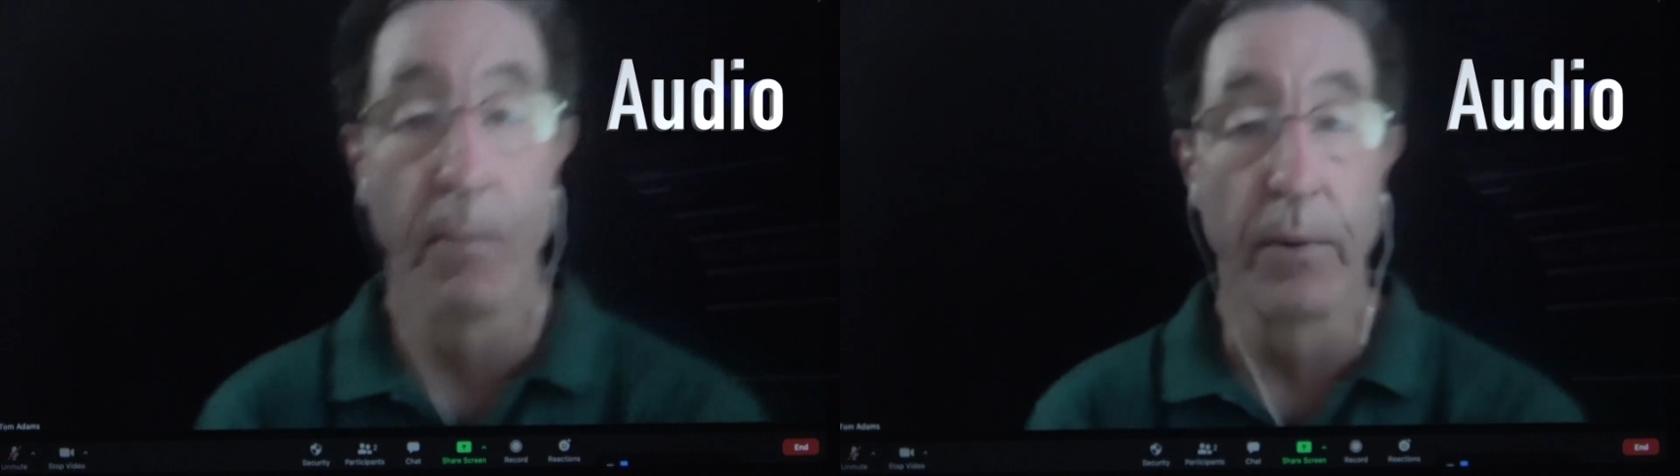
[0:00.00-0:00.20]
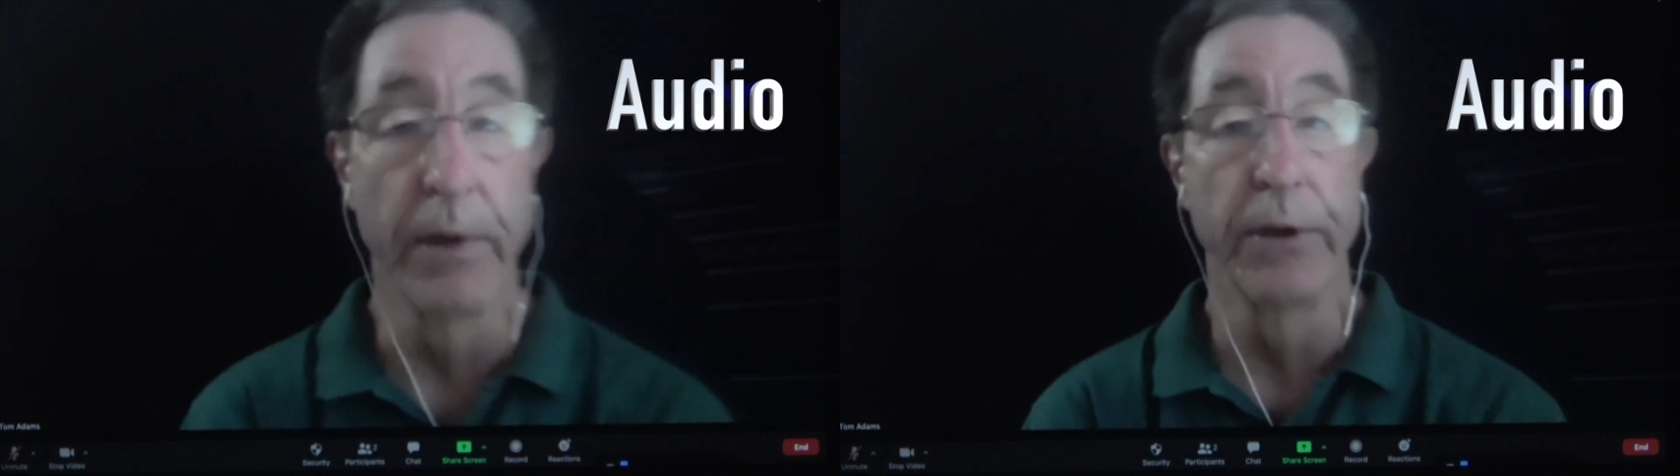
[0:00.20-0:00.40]

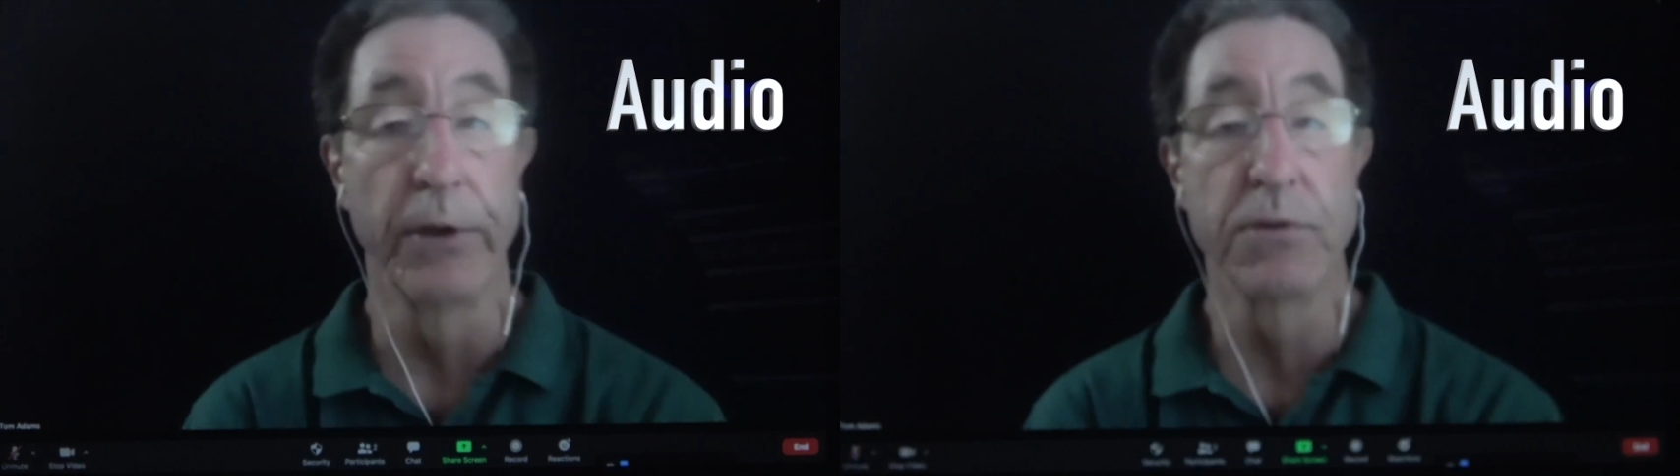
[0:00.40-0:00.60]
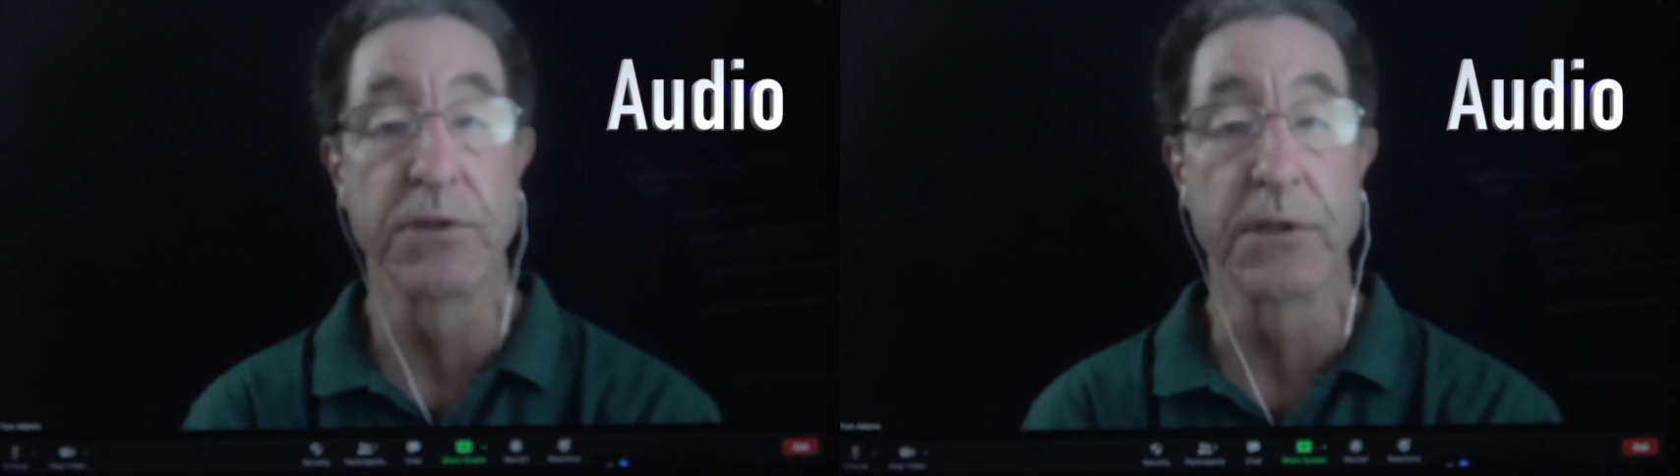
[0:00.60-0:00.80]
We're
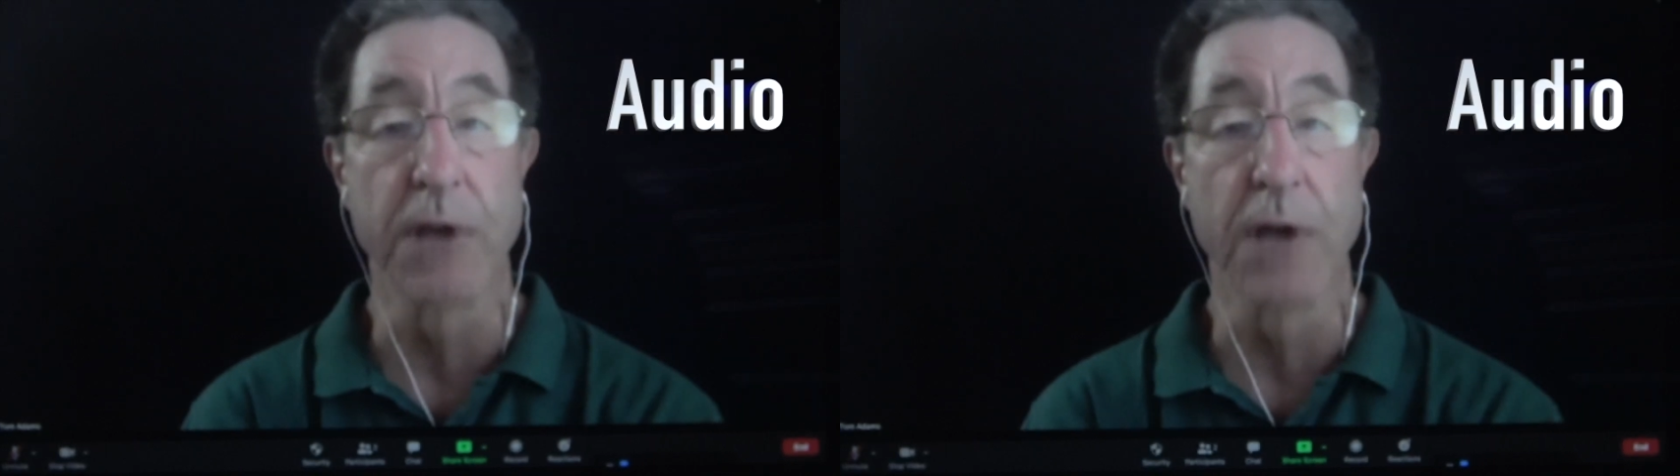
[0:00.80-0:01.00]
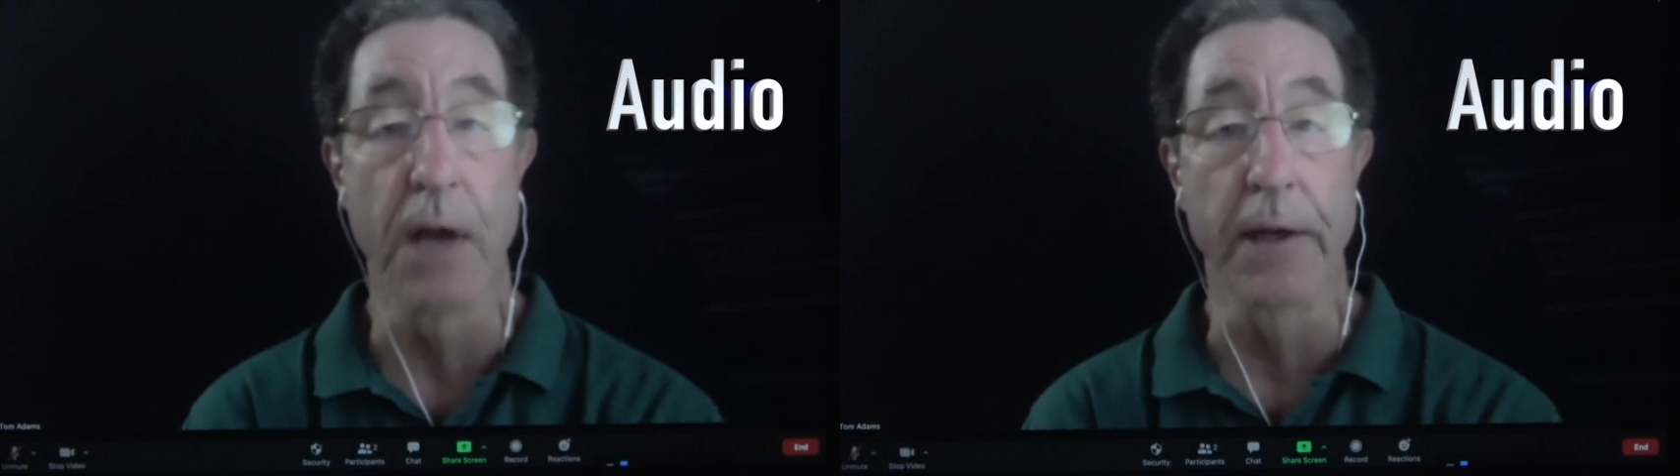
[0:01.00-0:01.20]
used to
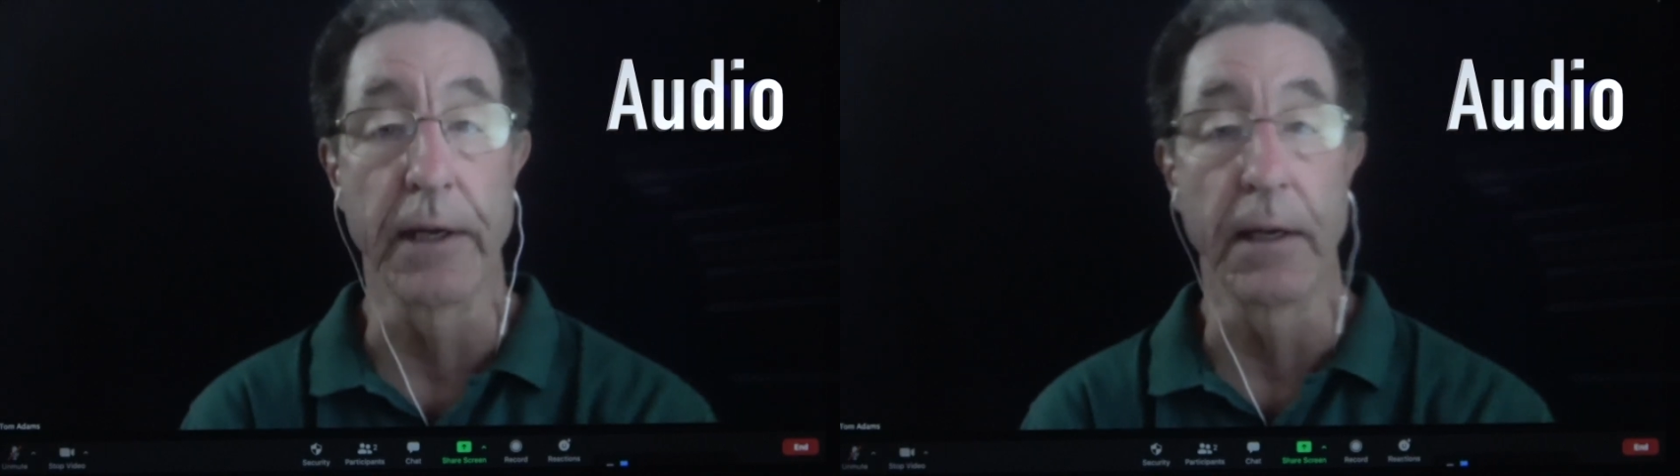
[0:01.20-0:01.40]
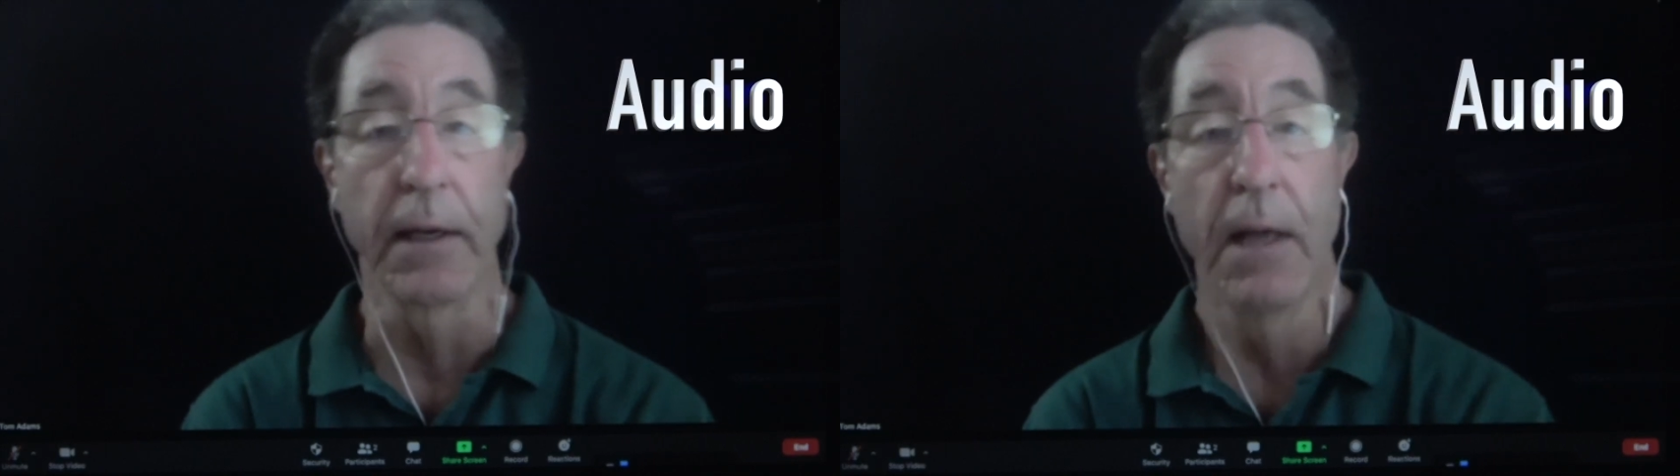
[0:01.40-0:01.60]

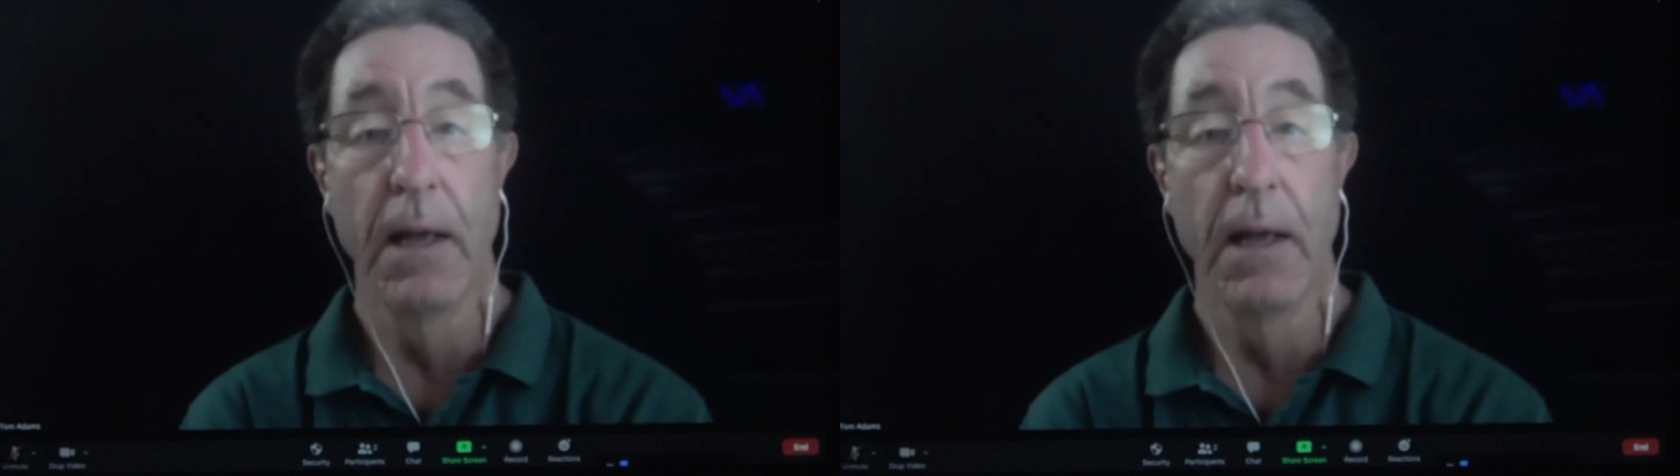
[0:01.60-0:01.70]
talking